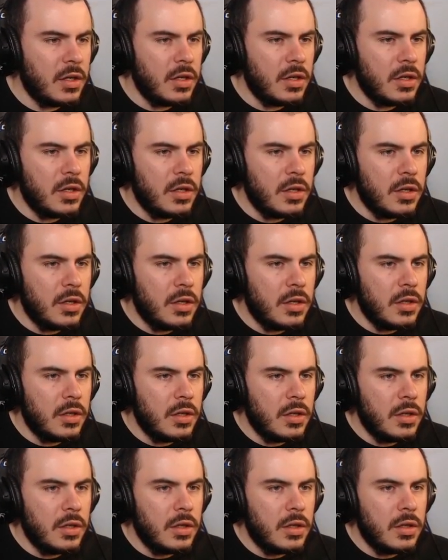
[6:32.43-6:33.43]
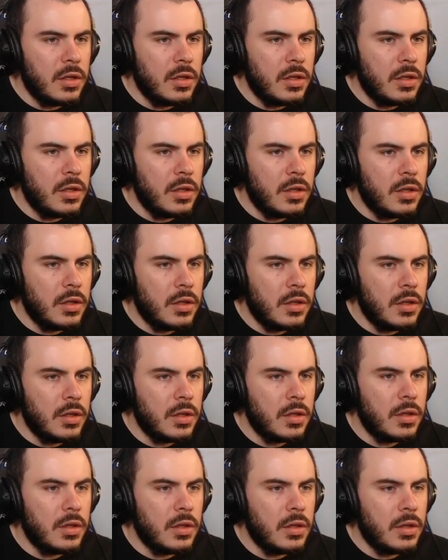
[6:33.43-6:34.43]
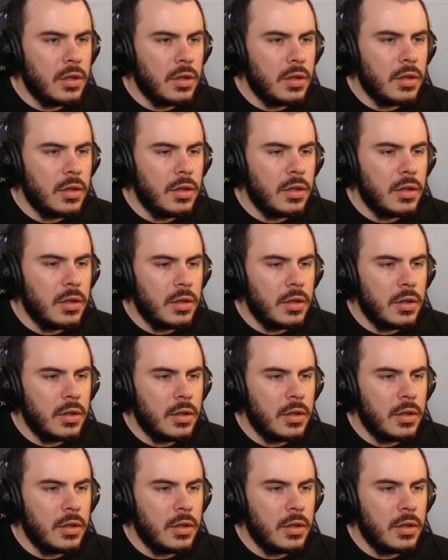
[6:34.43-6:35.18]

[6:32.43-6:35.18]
Nothing is said.